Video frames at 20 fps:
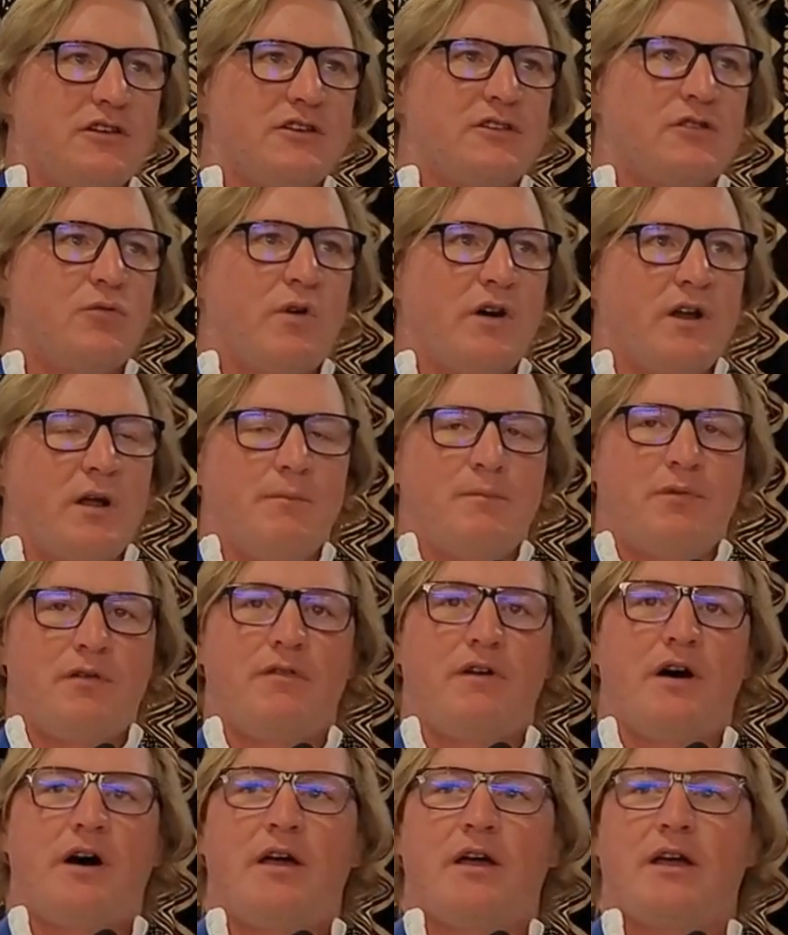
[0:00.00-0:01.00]
what I'm
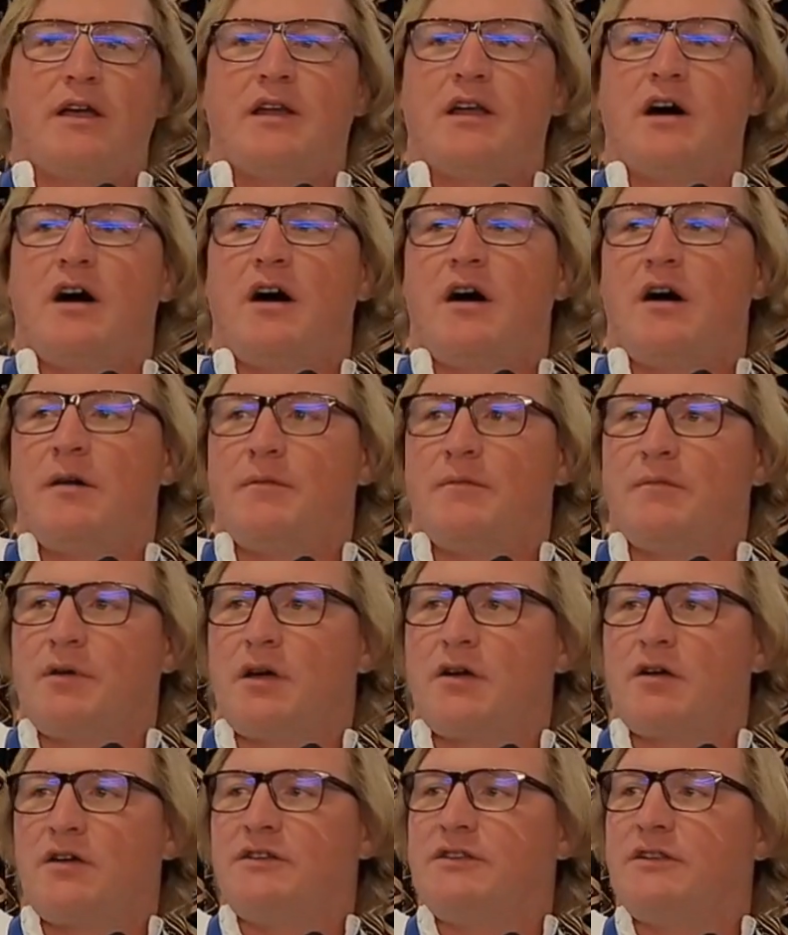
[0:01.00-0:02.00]
providing and how I'm
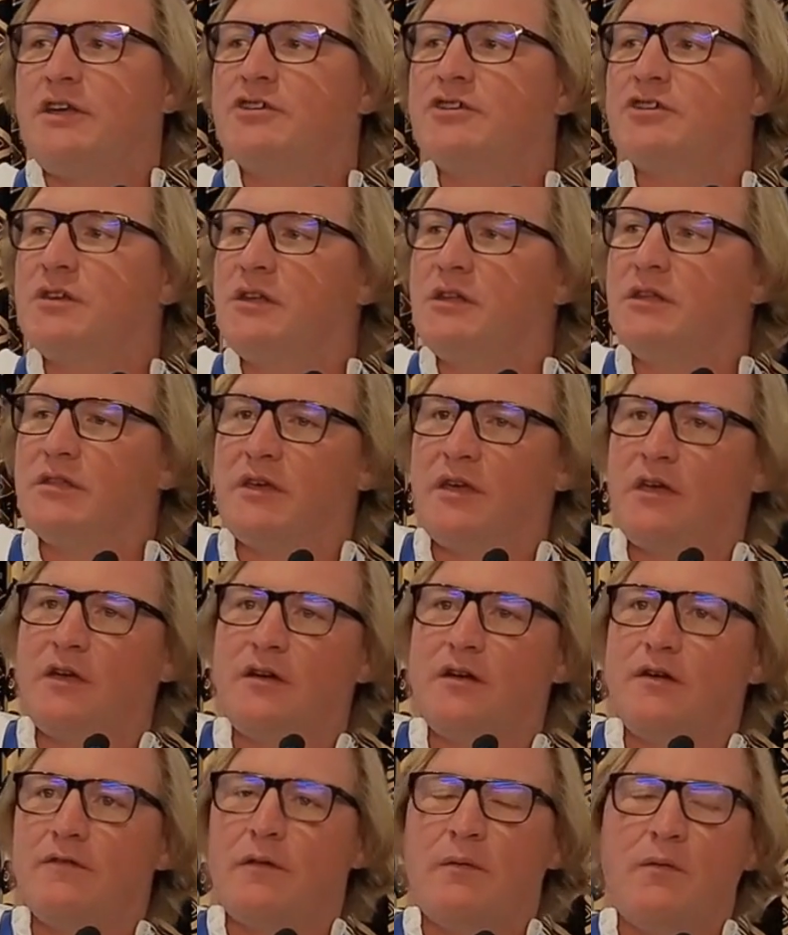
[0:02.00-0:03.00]
conditioning the
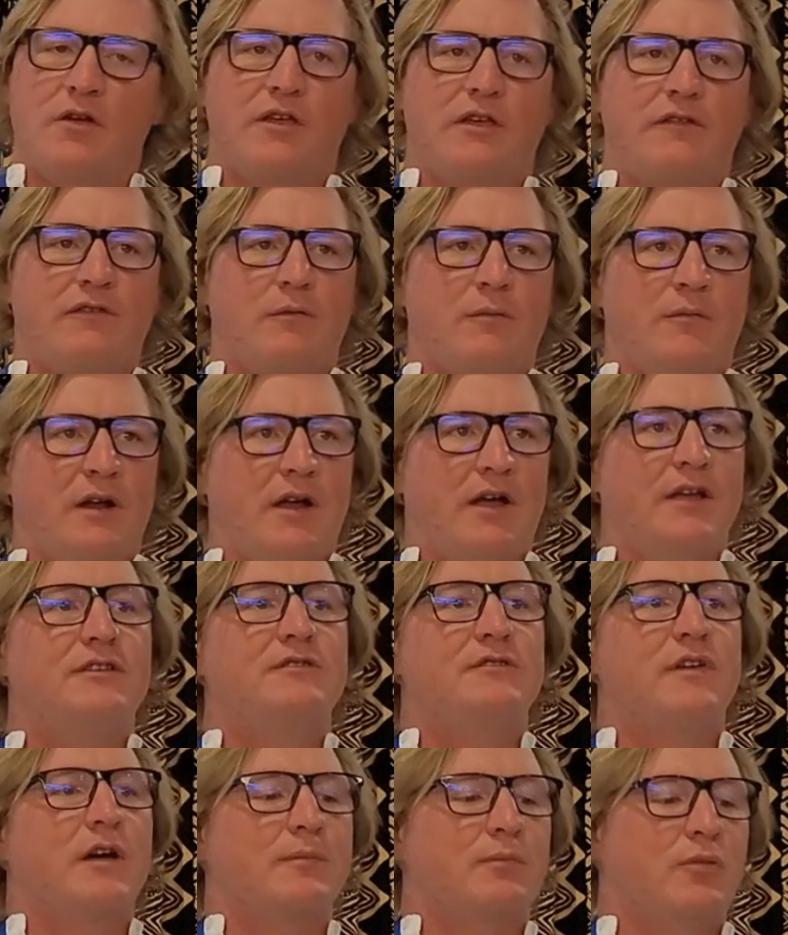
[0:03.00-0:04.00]
air if I'm looking from an
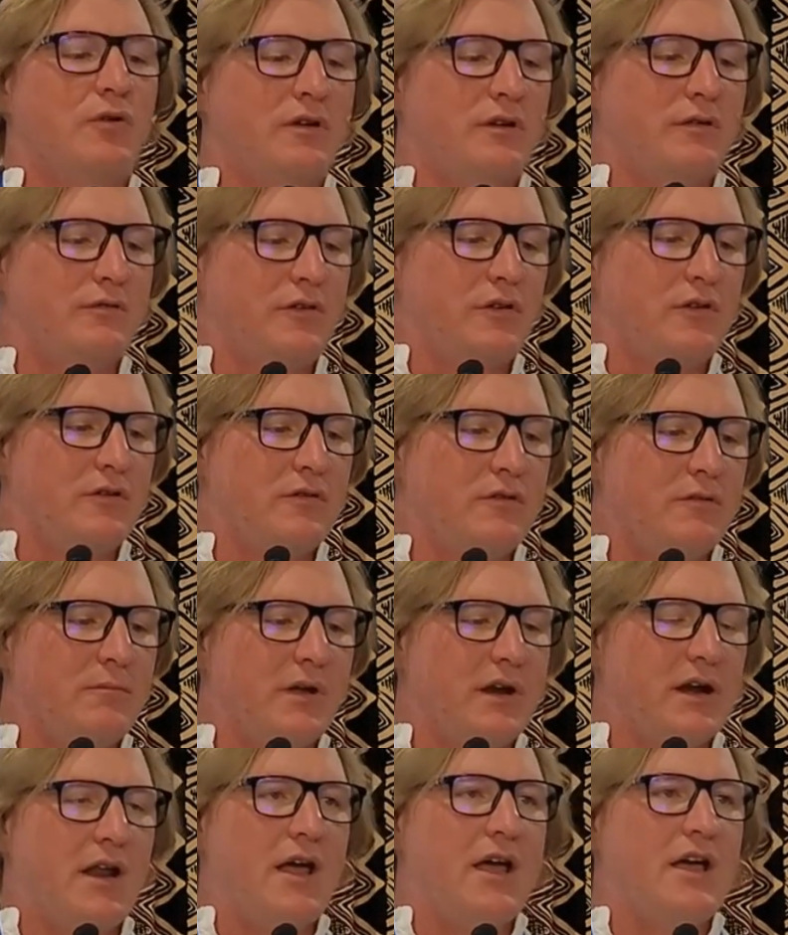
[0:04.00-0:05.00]
HVAC point of view, but
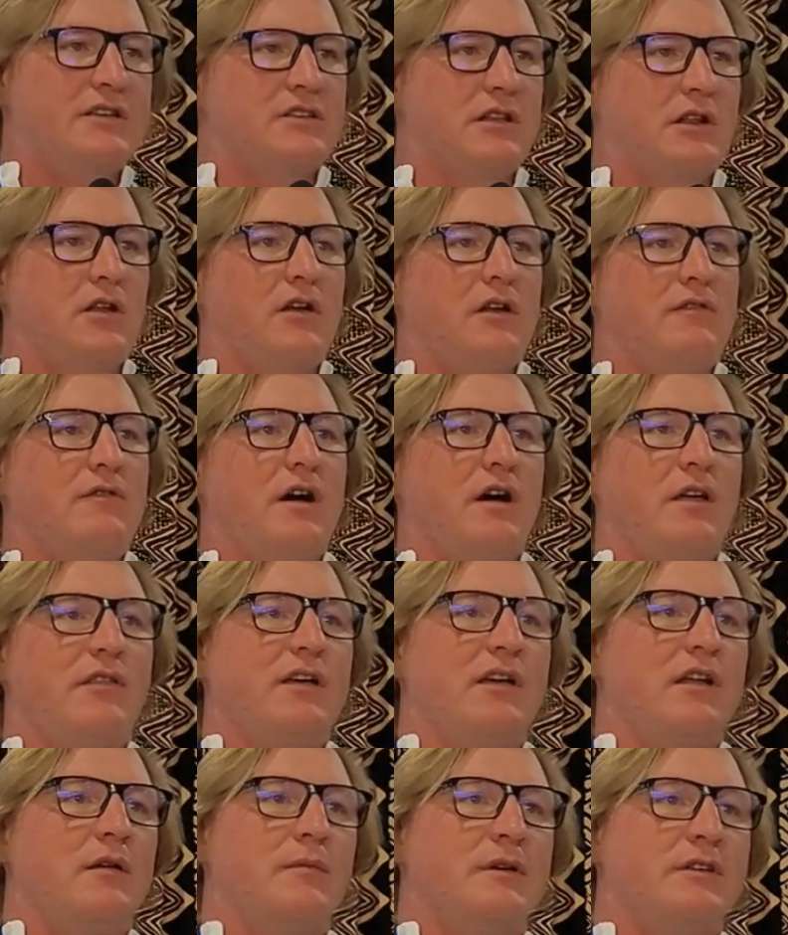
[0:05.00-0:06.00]
it has a lot of other
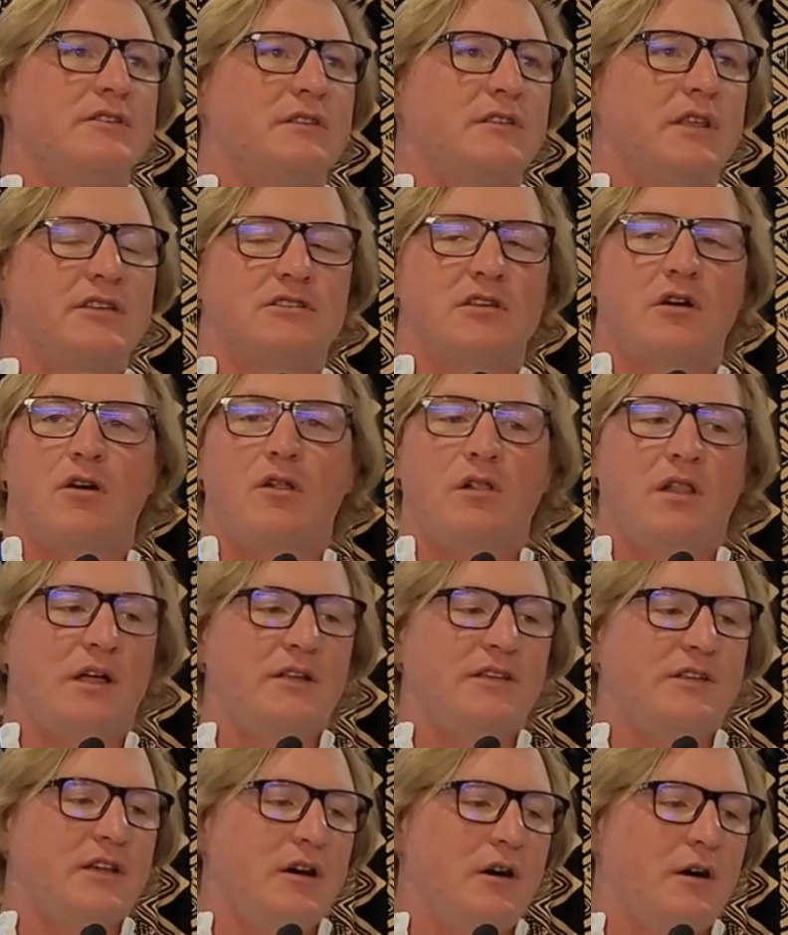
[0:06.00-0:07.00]
elements, and that's the whole
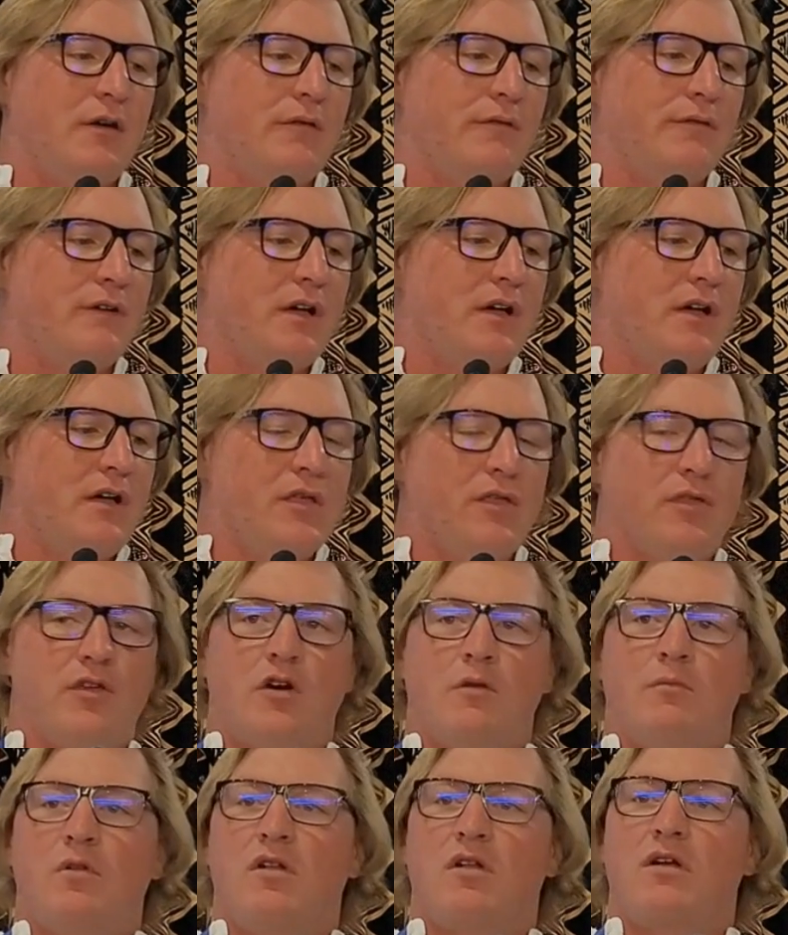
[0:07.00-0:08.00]
idea of
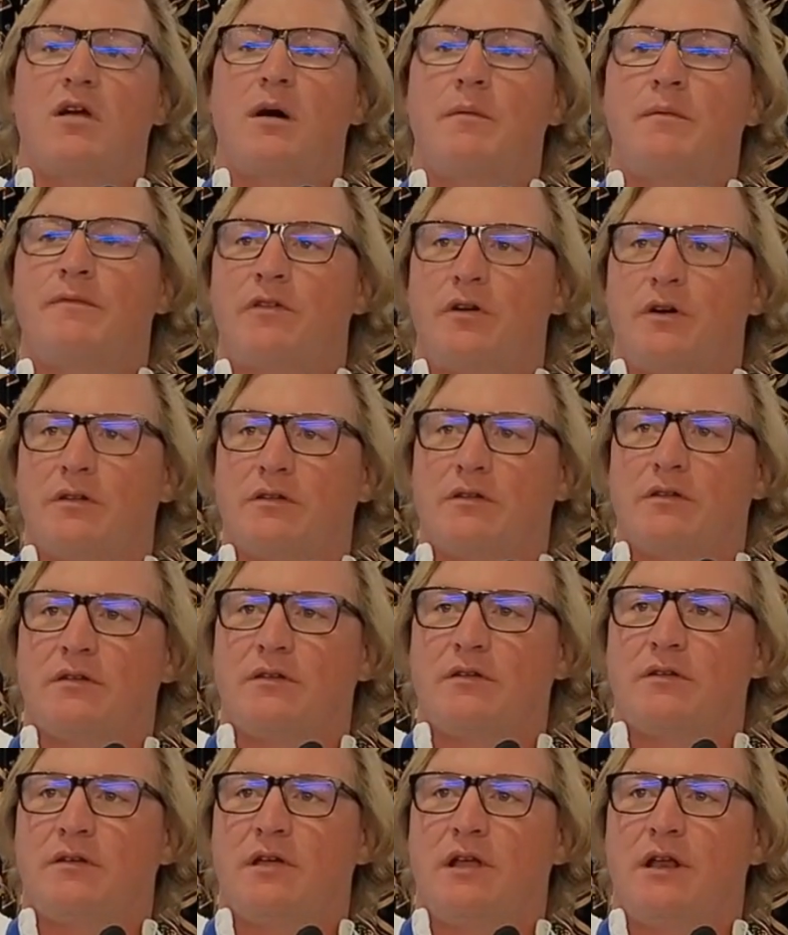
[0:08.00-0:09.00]
thermal comfort
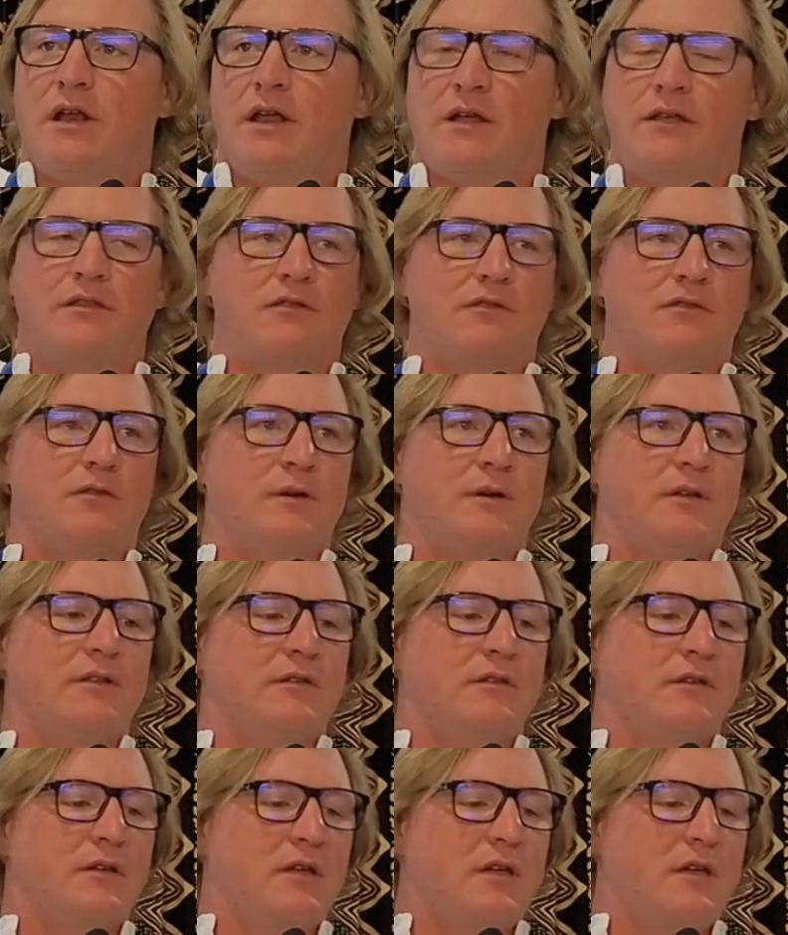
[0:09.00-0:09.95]
linked to it.